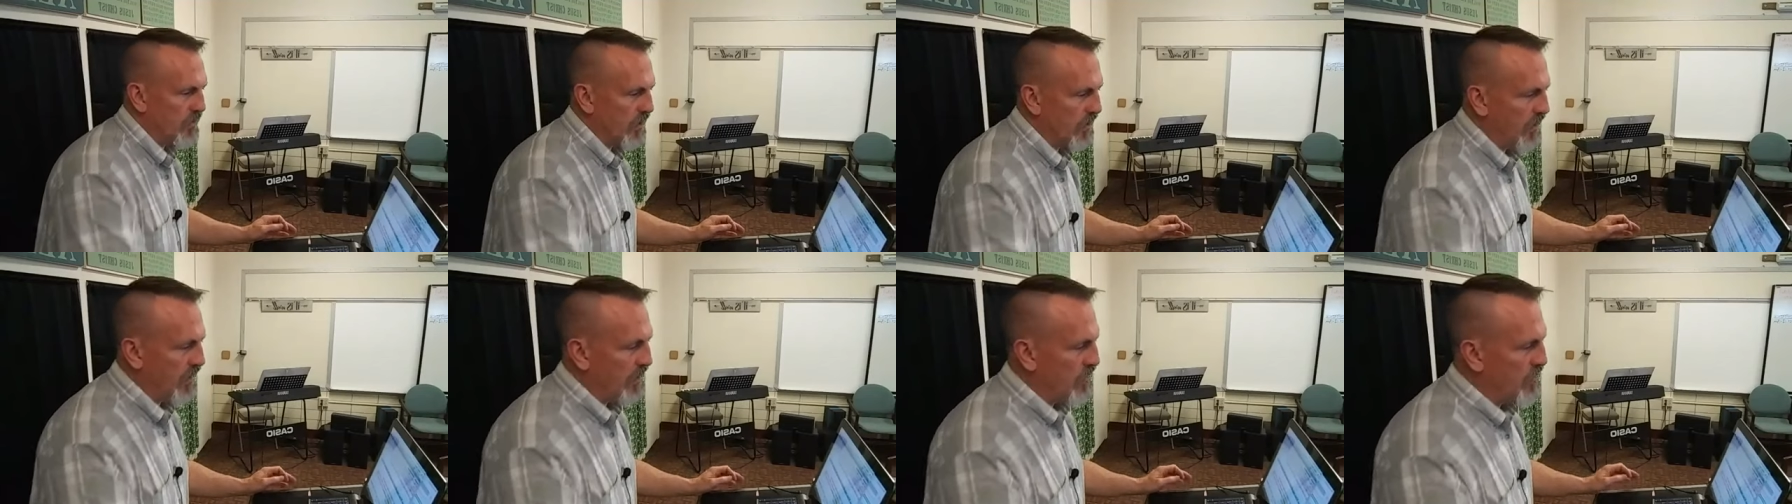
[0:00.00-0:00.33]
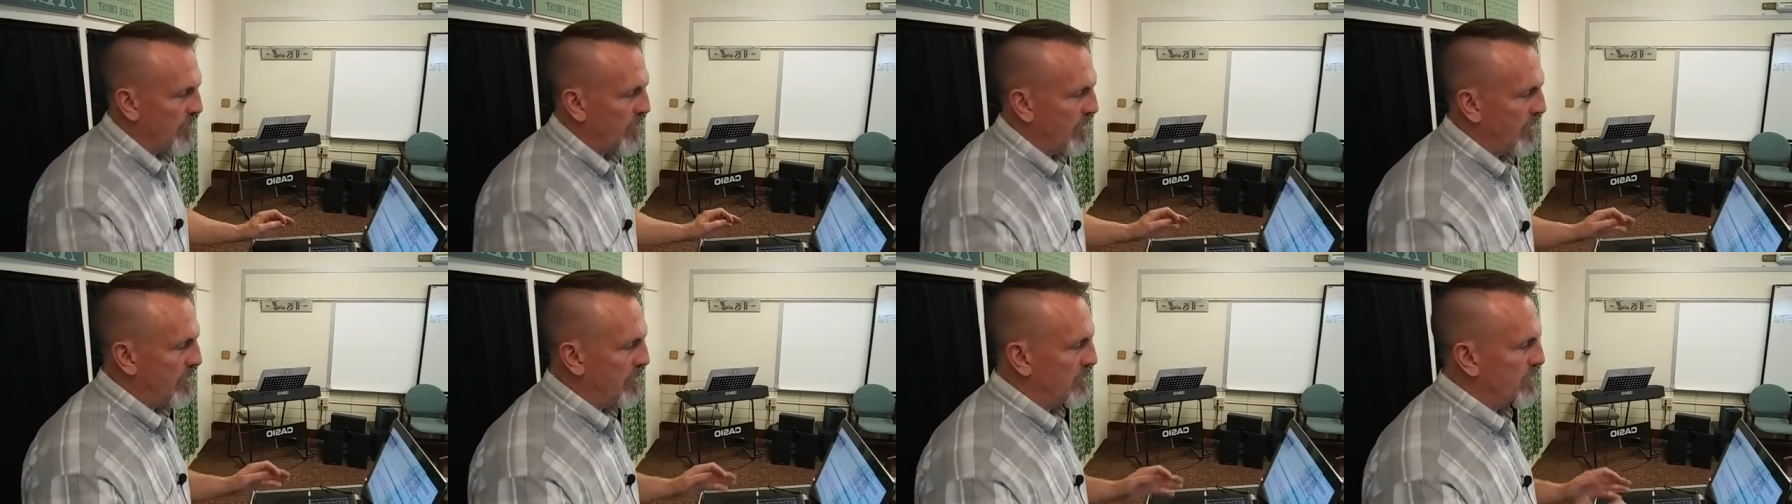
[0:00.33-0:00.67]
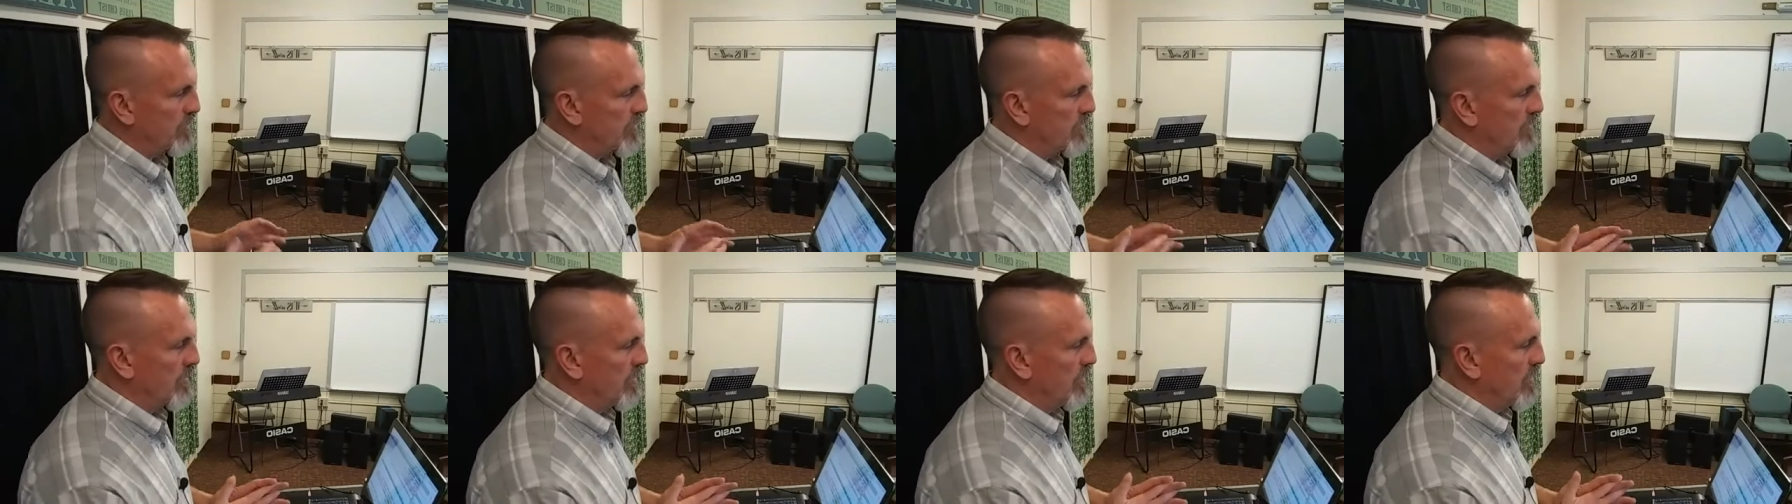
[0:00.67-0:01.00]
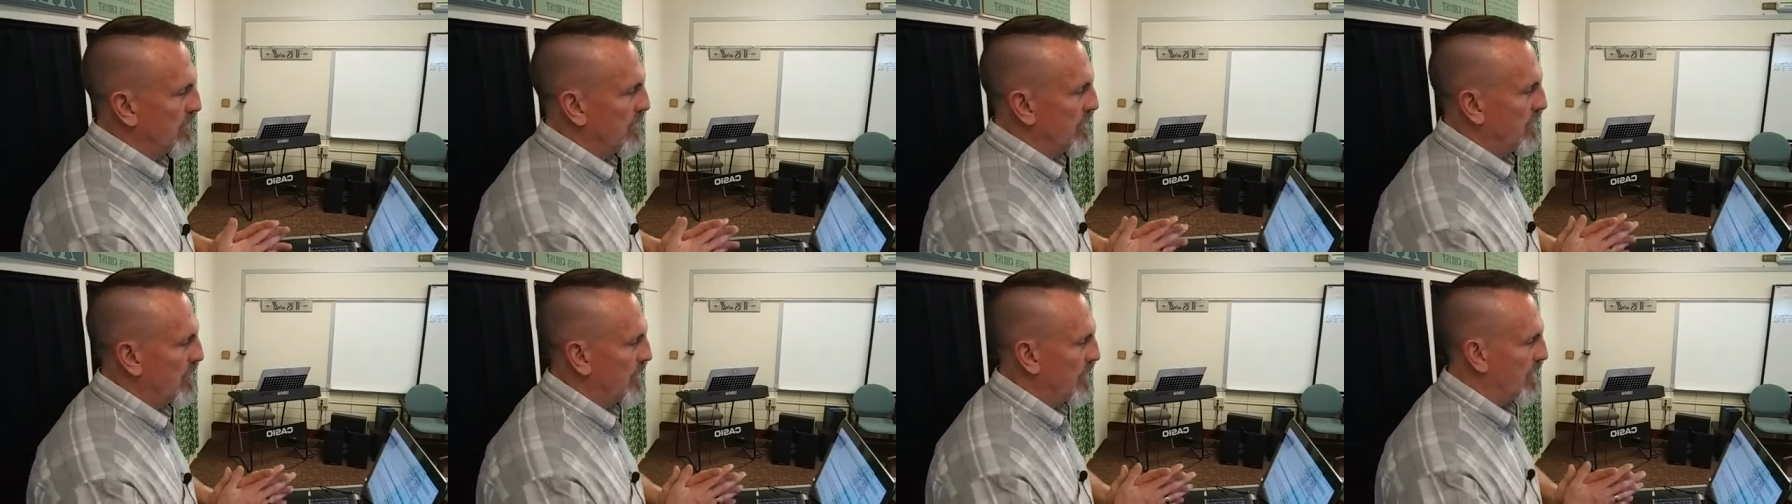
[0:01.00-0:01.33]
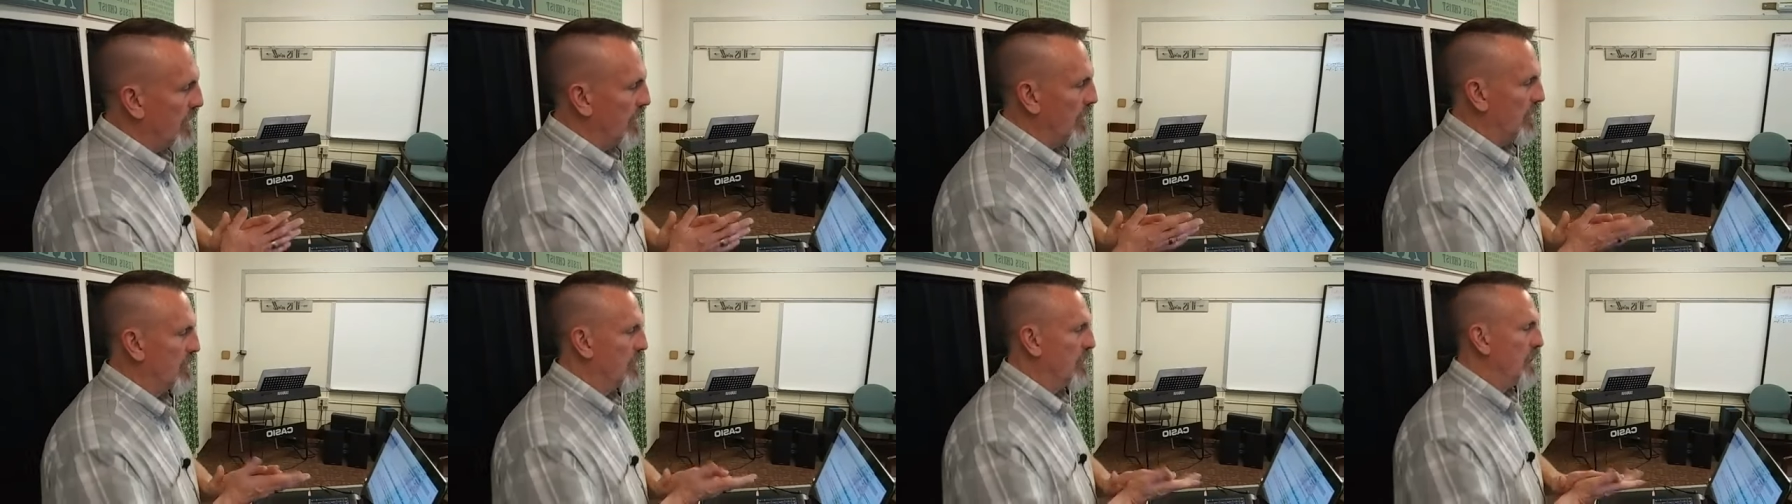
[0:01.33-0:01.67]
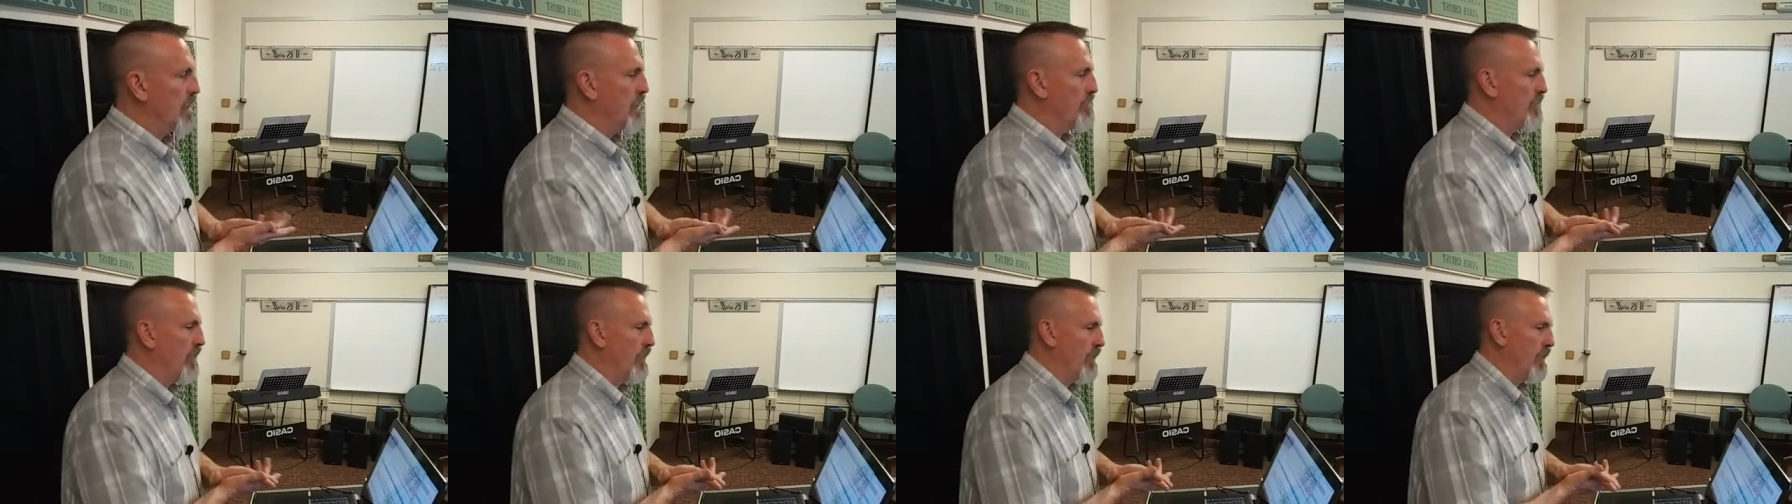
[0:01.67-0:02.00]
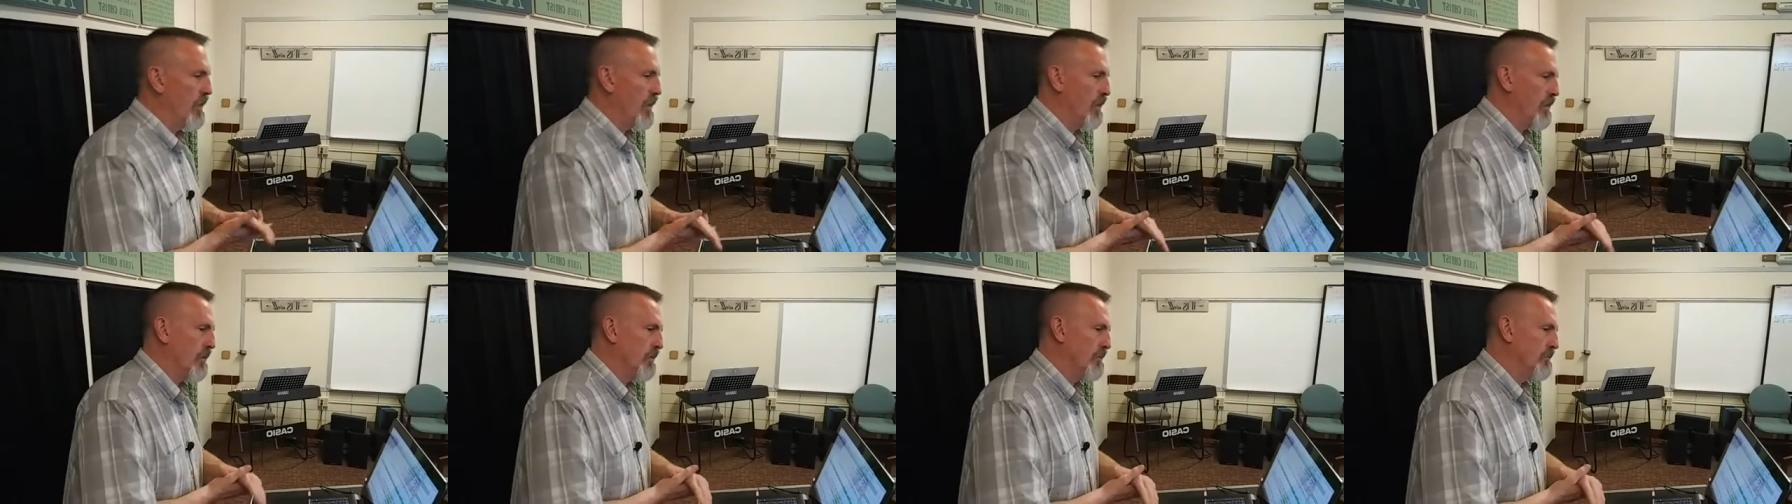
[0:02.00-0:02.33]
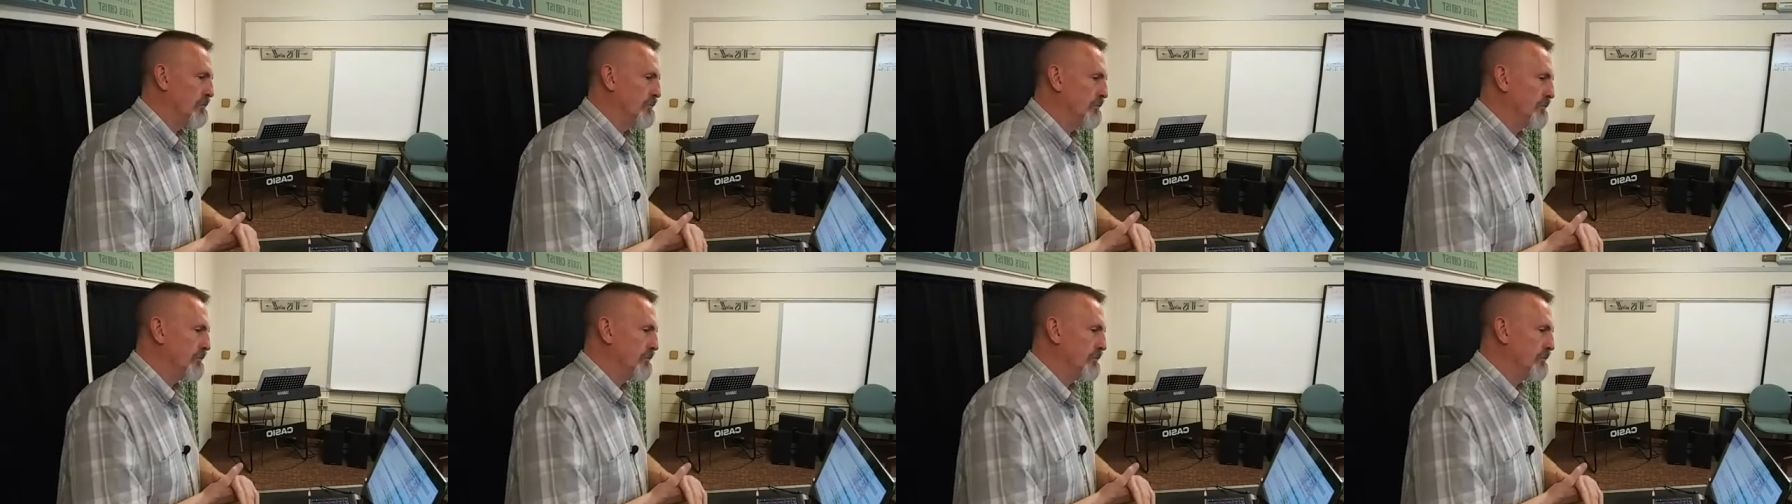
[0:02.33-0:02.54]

iniquities are covered